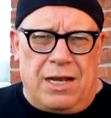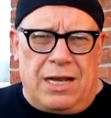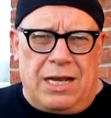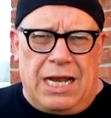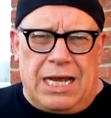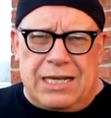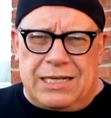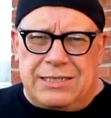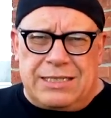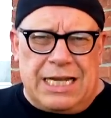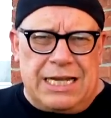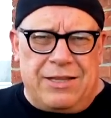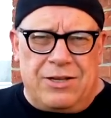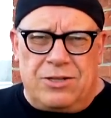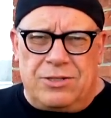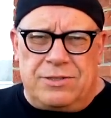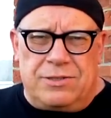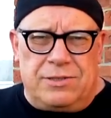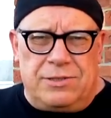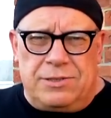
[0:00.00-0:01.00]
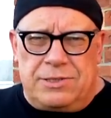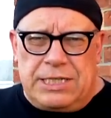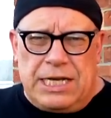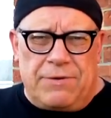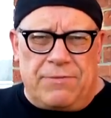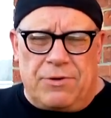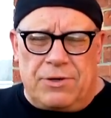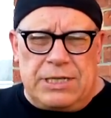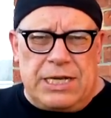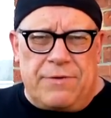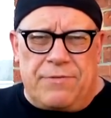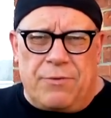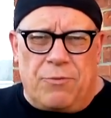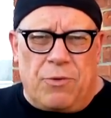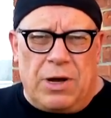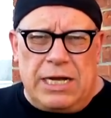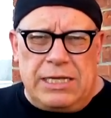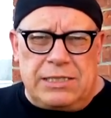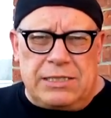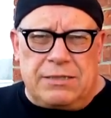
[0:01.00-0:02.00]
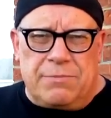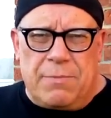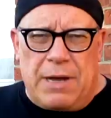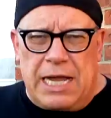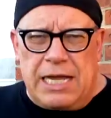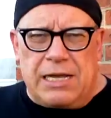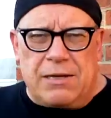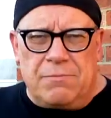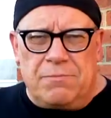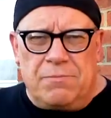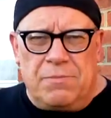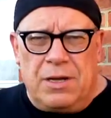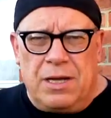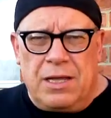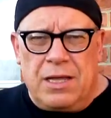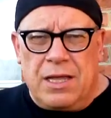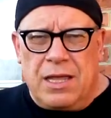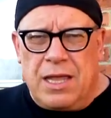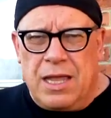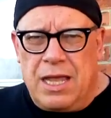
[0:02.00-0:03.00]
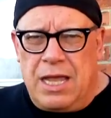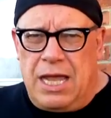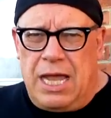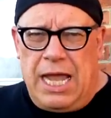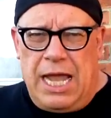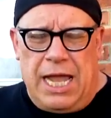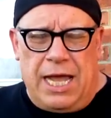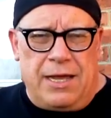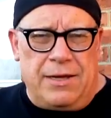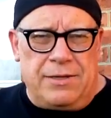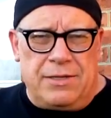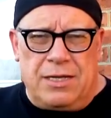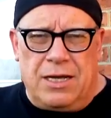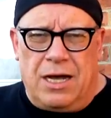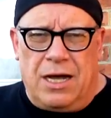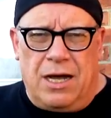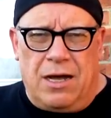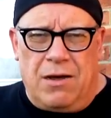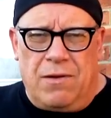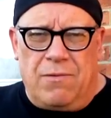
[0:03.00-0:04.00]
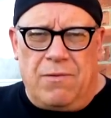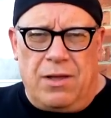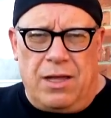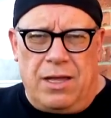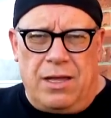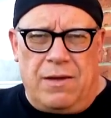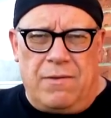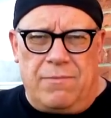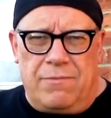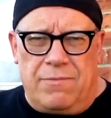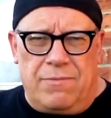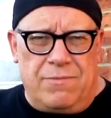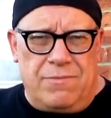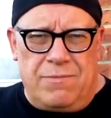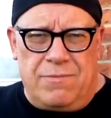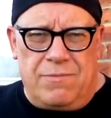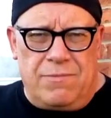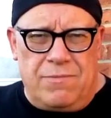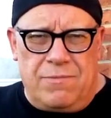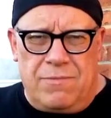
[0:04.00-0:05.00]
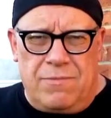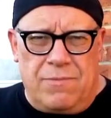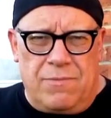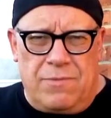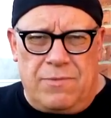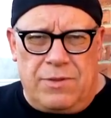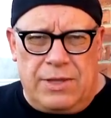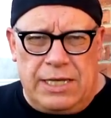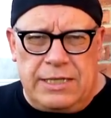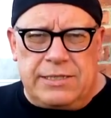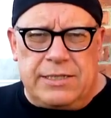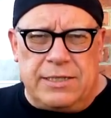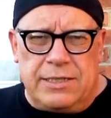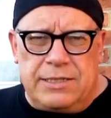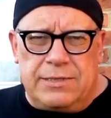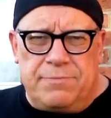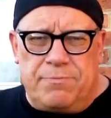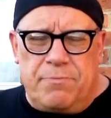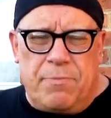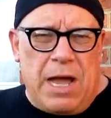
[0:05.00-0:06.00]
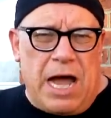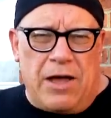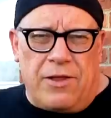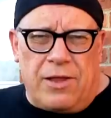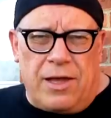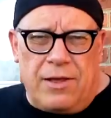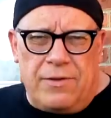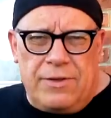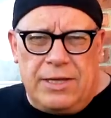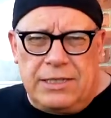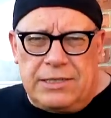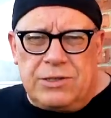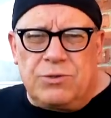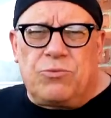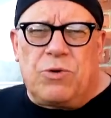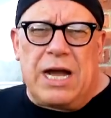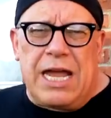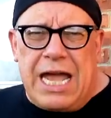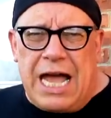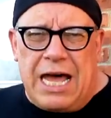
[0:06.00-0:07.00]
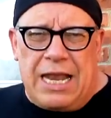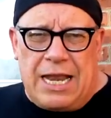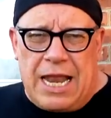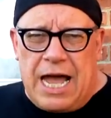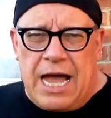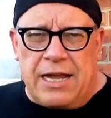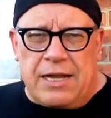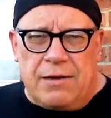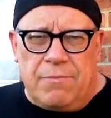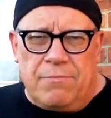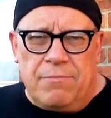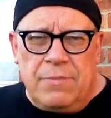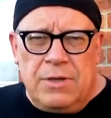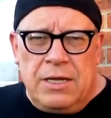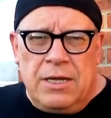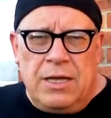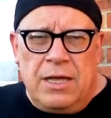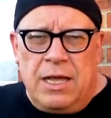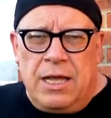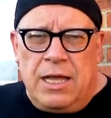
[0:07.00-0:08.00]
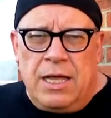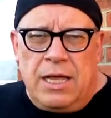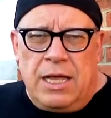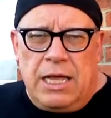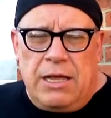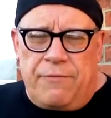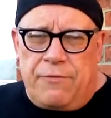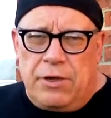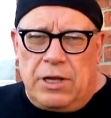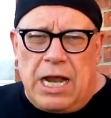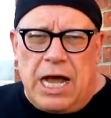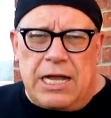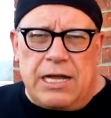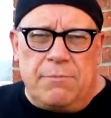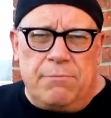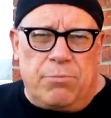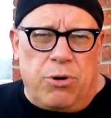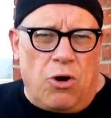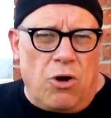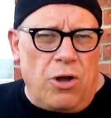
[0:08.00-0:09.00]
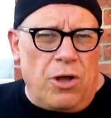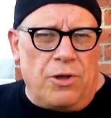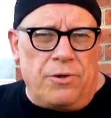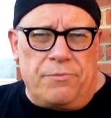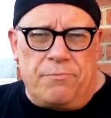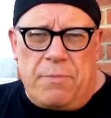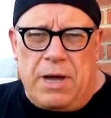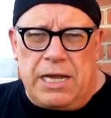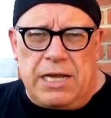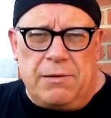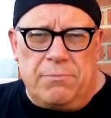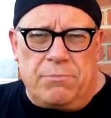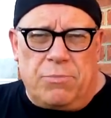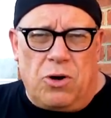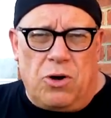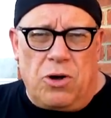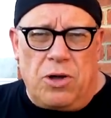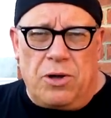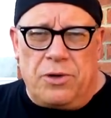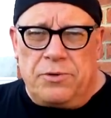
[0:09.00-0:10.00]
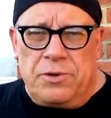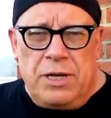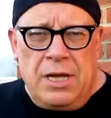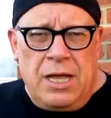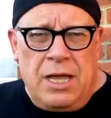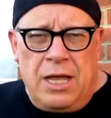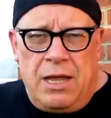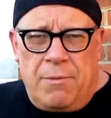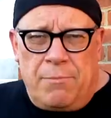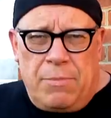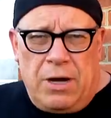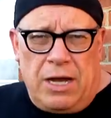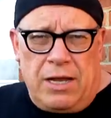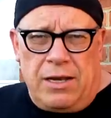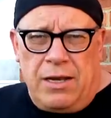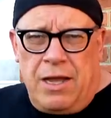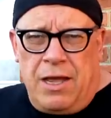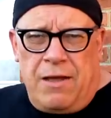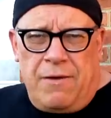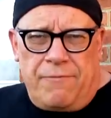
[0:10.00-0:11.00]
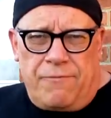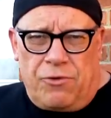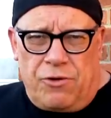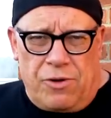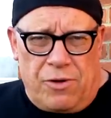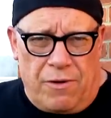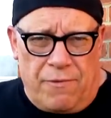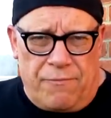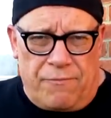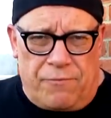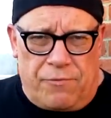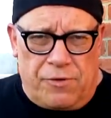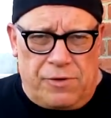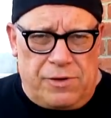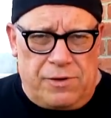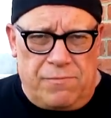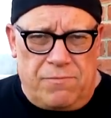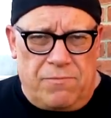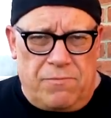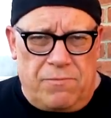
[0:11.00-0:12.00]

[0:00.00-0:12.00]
like I say, there's several different ways to make them, and uh, this is about this is the way I like them. If you like them boiled, make them boiled. But for for